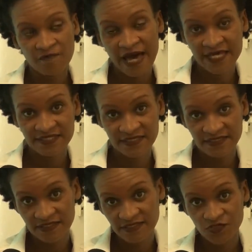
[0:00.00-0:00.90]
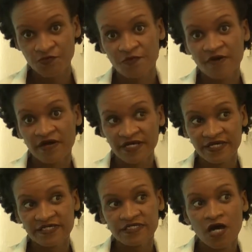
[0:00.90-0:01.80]
Massey
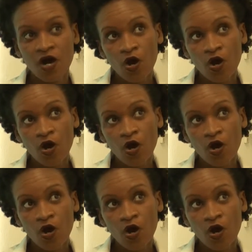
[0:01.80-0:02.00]
Supermarket.